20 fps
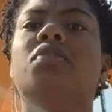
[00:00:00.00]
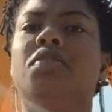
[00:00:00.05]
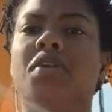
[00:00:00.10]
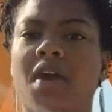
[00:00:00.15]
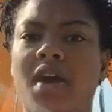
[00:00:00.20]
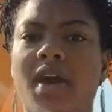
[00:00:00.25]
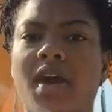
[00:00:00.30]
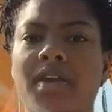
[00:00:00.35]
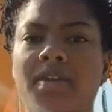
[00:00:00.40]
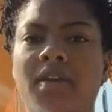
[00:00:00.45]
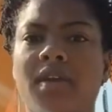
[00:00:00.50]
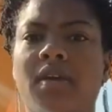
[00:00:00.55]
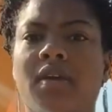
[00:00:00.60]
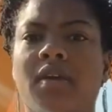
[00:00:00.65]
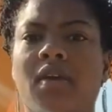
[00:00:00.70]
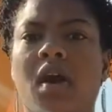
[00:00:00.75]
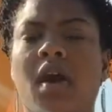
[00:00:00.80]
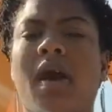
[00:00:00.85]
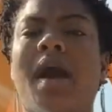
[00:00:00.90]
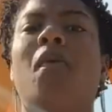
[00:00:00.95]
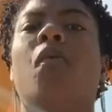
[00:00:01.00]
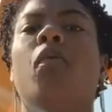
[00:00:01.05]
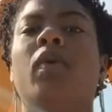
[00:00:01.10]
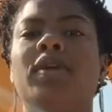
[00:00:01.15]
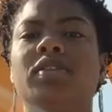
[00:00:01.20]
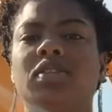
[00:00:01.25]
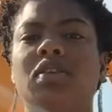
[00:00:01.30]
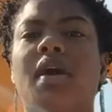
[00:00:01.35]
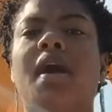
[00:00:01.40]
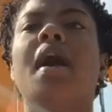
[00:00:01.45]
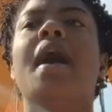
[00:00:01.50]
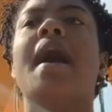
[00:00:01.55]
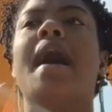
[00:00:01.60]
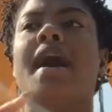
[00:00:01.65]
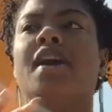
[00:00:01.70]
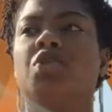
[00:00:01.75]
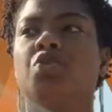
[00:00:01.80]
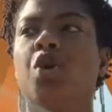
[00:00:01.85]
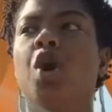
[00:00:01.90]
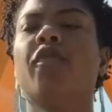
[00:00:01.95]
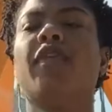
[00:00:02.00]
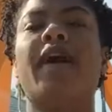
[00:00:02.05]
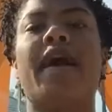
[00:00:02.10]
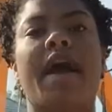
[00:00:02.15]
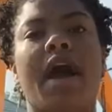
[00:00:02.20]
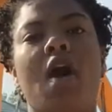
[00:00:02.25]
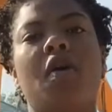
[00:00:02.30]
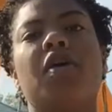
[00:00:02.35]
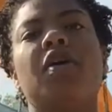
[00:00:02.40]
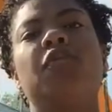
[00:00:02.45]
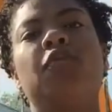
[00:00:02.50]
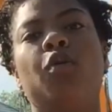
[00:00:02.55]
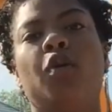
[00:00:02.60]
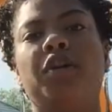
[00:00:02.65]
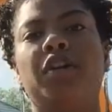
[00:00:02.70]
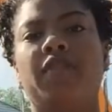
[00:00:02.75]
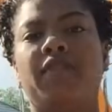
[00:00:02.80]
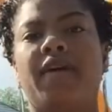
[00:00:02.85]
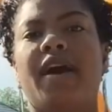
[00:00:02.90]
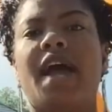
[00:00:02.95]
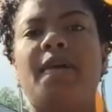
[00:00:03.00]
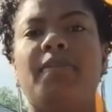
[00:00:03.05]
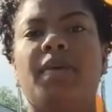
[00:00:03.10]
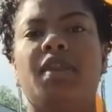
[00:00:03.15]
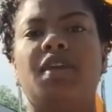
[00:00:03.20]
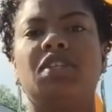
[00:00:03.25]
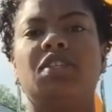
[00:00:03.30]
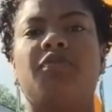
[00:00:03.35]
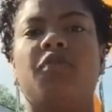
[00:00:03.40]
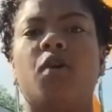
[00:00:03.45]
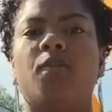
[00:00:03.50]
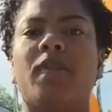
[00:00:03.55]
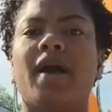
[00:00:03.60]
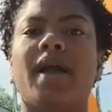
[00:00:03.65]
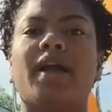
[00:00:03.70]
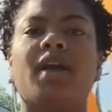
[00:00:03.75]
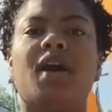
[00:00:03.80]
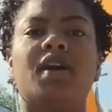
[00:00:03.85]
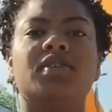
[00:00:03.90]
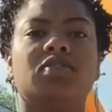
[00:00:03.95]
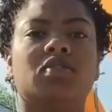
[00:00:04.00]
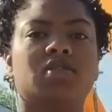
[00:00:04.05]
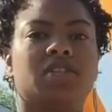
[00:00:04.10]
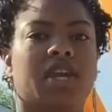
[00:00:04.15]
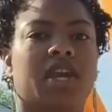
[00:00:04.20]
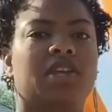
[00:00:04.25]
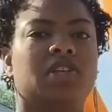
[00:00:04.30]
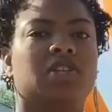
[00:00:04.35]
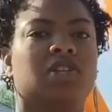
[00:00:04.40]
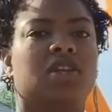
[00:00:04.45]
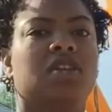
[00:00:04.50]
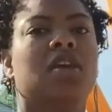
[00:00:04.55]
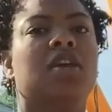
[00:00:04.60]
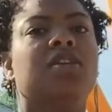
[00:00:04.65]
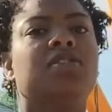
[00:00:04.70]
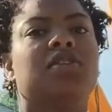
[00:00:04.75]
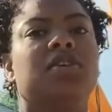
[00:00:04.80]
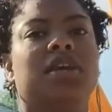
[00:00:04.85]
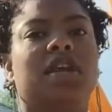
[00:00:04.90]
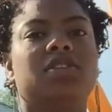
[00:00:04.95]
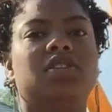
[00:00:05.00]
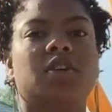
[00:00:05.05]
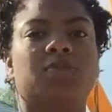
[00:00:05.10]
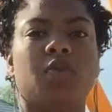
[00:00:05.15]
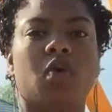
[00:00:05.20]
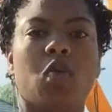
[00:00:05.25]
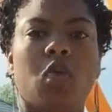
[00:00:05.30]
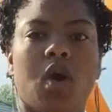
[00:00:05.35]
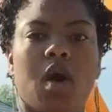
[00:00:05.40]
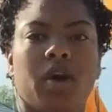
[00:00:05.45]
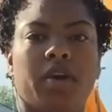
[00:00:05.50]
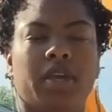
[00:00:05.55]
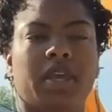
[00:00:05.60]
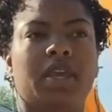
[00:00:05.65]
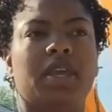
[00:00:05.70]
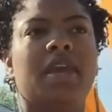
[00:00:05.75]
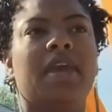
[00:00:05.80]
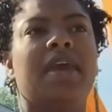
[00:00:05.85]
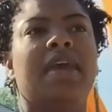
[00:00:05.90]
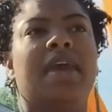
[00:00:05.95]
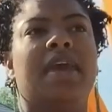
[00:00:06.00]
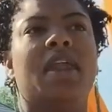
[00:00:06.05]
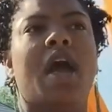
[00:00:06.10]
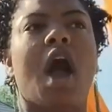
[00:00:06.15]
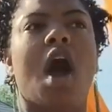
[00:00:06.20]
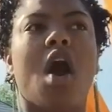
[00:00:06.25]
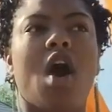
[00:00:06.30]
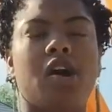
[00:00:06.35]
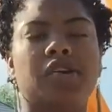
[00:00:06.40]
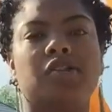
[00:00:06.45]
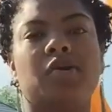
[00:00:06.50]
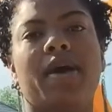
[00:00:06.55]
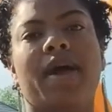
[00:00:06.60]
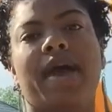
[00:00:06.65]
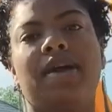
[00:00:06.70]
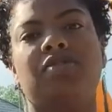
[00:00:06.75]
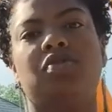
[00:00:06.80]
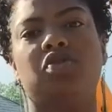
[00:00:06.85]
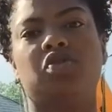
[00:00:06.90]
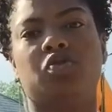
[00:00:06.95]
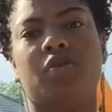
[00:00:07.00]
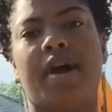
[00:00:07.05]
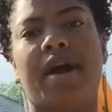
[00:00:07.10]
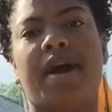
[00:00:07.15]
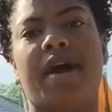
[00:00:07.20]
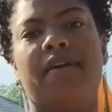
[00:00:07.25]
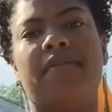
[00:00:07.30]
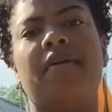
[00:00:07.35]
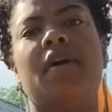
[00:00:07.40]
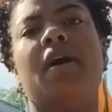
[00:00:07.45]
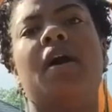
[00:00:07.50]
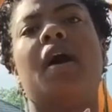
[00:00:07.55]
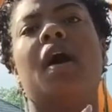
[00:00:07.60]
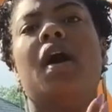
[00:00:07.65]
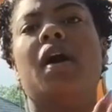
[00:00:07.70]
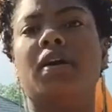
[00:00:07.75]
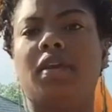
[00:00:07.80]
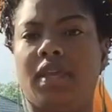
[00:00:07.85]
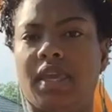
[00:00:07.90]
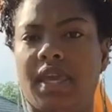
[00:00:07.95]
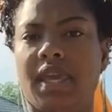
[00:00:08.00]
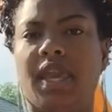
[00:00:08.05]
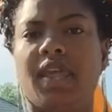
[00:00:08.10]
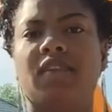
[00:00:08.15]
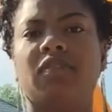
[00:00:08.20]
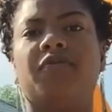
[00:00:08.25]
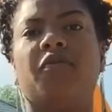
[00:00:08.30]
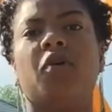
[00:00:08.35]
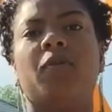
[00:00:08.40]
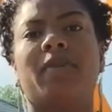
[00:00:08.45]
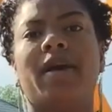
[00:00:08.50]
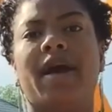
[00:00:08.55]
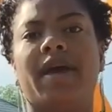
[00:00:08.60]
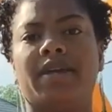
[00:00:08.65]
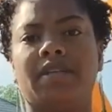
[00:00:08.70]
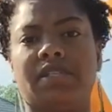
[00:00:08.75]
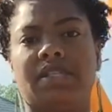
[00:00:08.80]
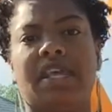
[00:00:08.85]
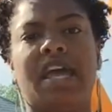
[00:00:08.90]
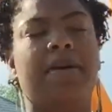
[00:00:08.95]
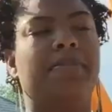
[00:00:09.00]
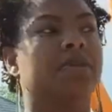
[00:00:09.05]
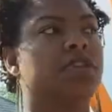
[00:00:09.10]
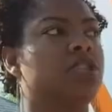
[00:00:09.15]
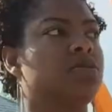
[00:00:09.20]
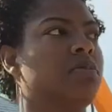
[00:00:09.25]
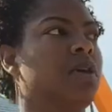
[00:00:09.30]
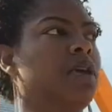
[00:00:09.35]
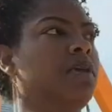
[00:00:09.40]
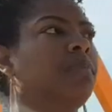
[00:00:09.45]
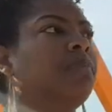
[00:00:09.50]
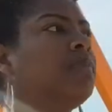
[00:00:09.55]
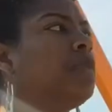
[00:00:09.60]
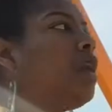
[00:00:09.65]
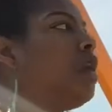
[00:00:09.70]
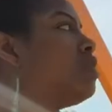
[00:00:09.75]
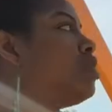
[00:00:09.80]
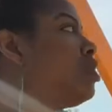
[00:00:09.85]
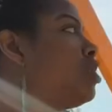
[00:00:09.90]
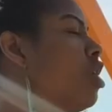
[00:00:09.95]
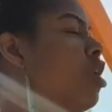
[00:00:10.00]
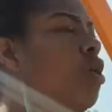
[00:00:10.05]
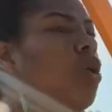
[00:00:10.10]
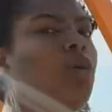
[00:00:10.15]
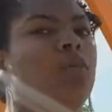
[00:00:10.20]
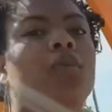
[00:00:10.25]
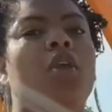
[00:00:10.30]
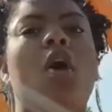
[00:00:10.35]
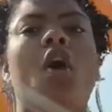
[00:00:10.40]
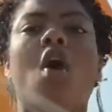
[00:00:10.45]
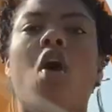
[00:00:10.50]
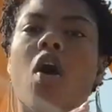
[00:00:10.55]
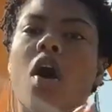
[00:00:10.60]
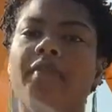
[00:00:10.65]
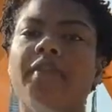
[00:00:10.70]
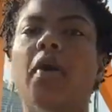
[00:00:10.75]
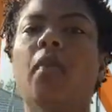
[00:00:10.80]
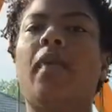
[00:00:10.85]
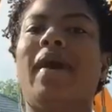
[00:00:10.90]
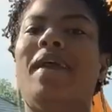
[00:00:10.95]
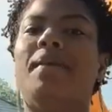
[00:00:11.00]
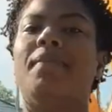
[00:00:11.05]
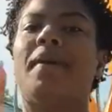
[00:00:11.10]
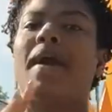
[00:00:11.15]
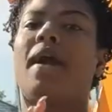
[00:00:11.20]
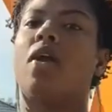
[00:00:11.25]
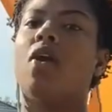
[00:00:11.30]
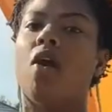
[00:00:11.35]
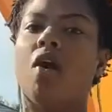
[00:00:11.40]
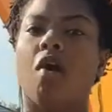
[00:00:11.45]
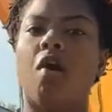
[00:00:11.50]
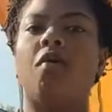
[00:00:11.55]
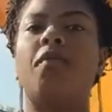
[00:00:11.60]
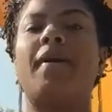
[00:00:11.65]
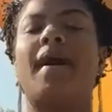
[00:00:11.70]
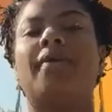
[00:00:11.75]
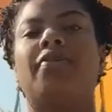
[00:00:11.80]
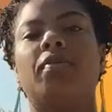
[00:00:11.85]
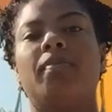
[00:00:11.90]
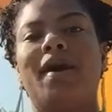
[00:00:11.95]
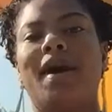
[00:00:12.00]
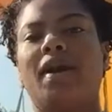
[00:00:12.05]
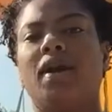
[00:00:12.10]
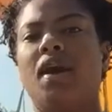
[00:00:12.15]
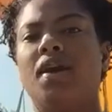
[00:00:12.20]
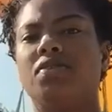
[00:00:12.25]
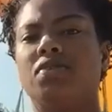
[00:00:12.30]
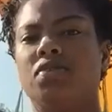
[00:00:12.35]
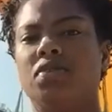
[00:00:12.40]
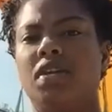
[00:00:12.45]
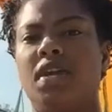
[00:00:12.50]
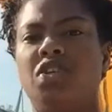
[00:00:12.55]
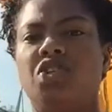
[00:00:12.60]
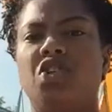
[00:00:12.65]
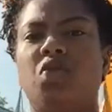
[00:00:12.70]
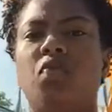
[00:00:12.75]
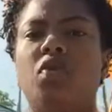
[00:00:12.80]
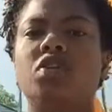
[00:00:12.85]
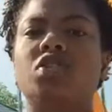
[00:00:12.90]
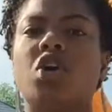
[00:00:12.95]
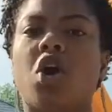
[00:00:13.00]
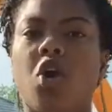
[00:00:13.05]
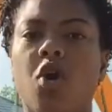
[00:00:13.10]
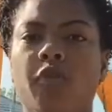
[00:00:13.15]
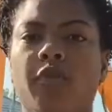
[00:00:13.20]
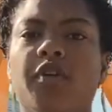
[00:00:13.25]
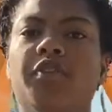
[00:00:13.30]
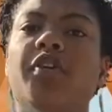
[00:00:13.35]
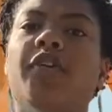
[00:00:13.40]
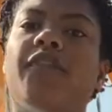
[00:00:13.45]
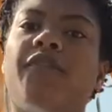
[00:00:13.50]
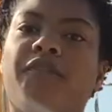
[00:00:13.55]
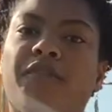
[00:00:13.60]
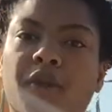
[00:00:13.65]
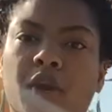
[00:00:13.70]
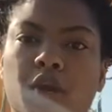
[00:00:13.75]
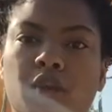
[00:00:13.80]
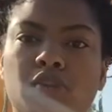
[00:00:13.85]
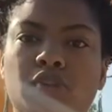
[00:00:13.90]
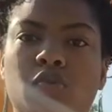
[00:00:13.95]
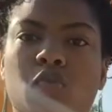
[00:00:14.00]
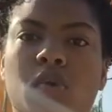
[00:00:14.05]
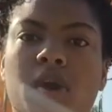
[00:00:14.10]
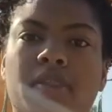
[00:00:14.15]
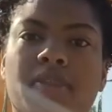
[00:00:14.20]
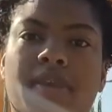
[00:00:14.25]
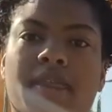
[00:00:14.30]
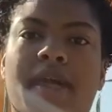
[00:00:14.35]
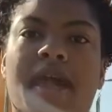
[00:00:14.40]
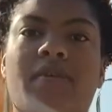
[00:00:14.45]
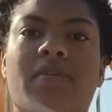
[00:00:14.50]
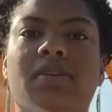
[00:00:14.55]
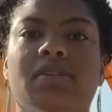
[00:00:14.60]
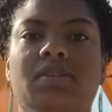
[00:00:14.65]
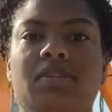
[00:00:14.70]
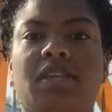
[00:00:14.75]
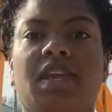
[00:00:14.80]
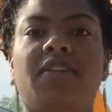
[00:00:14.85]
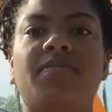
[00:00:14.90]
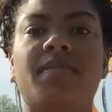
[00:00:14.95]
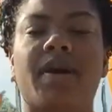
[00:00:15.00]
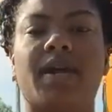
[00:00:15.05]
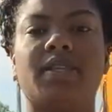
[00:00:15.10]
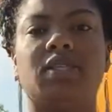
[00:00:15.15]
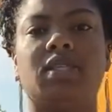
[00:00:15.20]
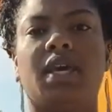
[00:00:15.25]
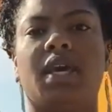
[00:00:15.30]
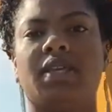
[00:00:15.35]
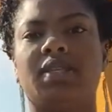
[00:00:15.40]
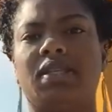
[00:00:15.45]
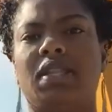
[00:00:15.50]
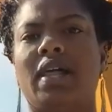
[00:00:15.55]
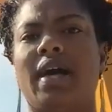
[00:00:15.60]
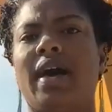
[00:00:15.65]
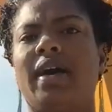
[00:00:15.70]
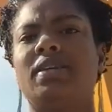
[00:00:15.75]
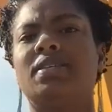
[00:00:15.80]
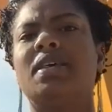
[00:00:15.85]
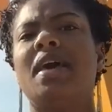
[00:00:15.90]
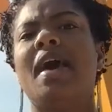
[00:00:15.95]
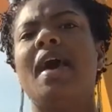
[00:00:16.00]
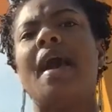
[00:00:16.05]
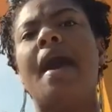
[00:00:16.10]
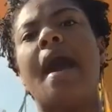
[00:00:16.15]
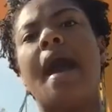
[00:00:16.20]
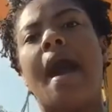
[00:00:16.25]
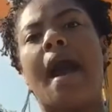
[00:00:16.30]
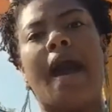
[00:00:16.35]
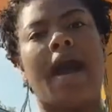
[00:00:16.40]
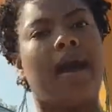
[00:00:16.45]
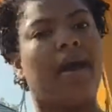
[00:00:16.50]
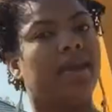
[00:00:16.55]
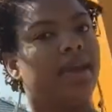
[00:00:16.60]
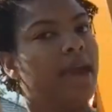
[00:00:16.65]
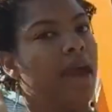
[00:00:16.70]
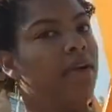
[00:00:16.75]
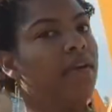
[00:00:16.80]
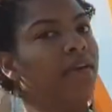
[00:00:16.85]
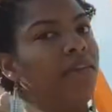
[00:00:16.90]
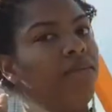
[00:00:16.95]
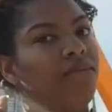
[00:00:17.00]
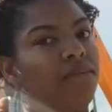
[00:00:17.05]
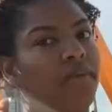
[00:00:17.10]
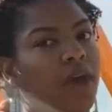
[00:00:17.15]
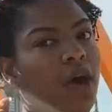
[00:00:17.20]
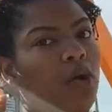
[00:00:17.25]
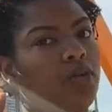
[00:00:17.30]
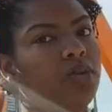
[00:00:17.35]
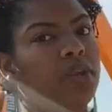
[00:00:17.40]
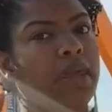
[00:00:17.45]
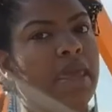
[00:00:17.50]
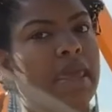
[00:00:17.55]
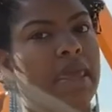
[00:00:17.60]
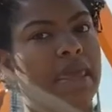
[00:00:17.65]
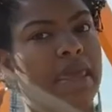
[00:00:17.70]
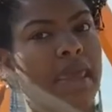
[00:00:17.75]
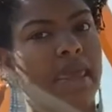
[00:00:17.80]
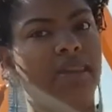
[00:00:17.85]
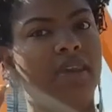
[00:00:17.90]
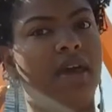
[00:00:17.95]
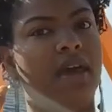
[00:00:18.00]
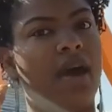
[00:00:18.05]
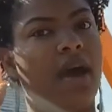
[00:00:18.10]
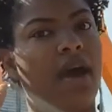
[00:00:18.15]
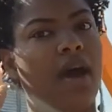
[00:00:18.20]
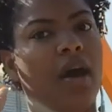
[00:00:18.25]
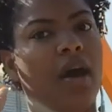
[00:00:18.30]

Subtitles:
done. I drove 1 hour and 45 minutes for my consultation to get to Milwaukee, and I also had to drive again for my establishment. So on the way back home after my consultation was over, the first one that I received my test locks, I kind of felt in the